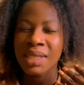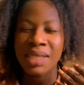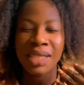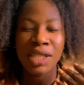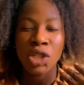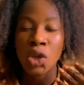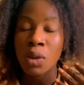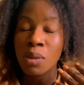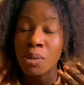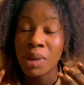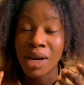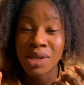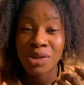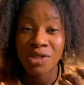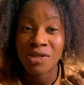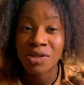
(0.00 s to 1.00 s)

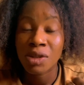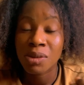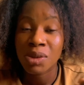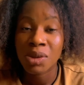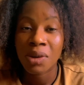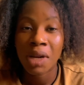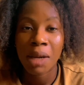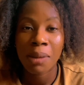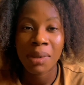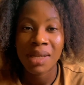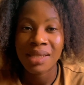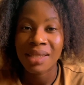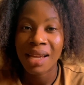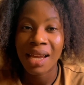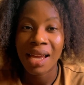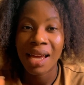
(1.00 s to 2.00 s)
numbers of
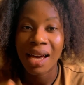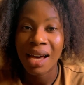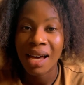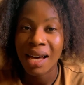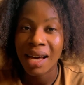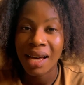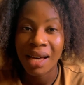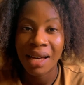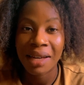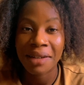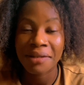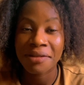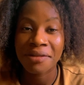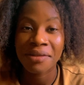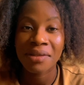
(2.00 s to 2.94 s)
subscribers I have,